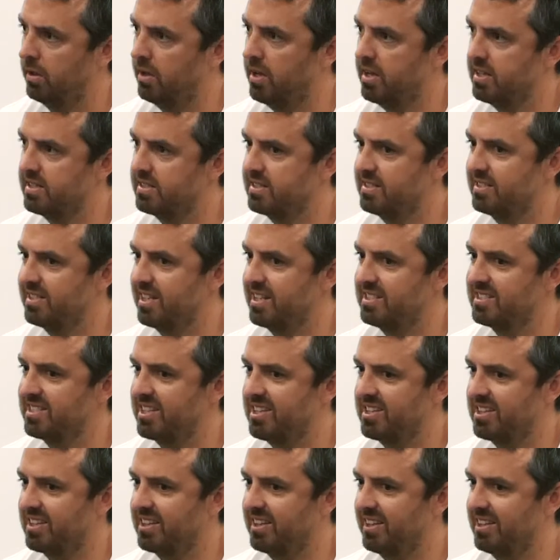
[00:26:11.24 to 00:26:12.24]
Nice. It sounds
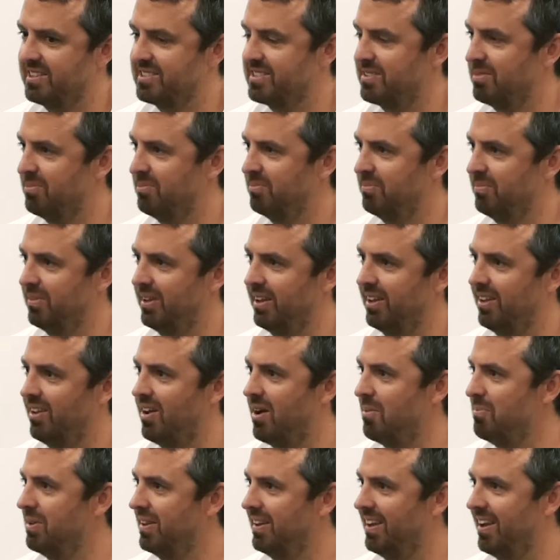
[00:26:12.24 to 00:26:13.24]
like there's some
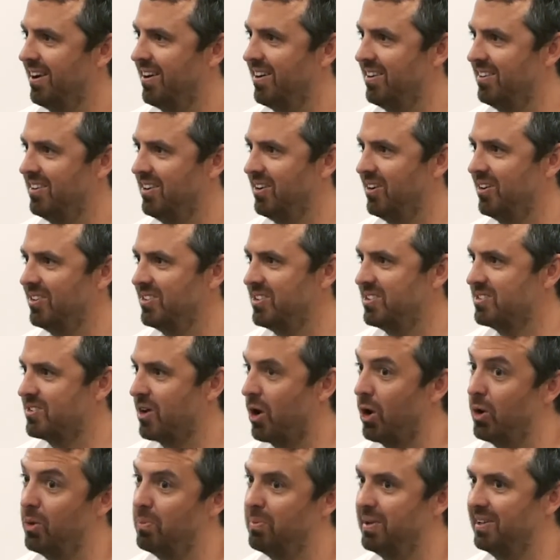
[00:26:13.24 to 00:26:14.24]
alignment there, and you're not just
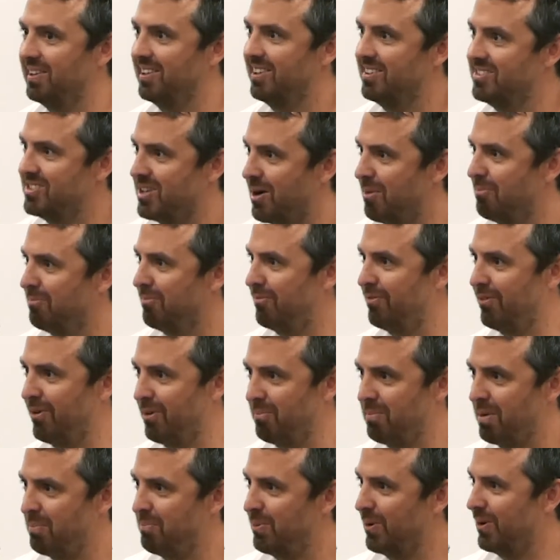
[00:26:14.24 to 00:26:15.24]
hoping to jump
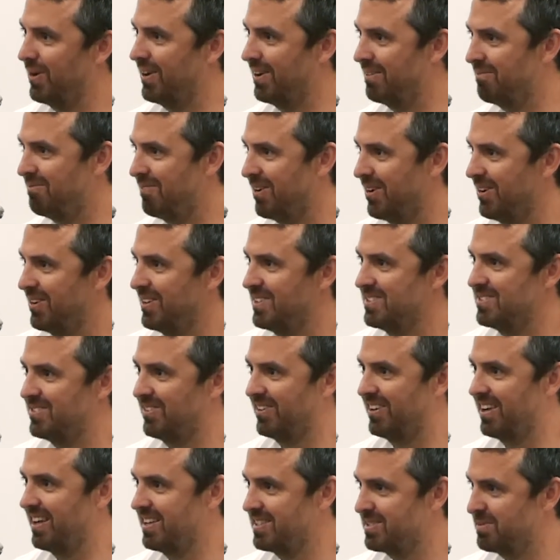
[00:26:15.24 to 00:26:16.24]
from a product-focused to a
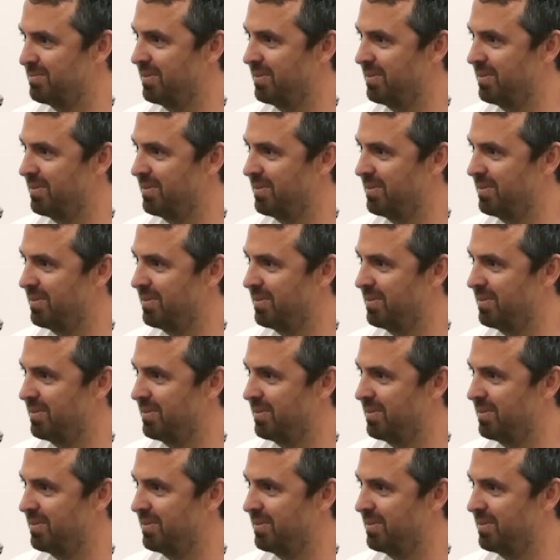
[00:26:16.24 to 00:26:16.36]
customer.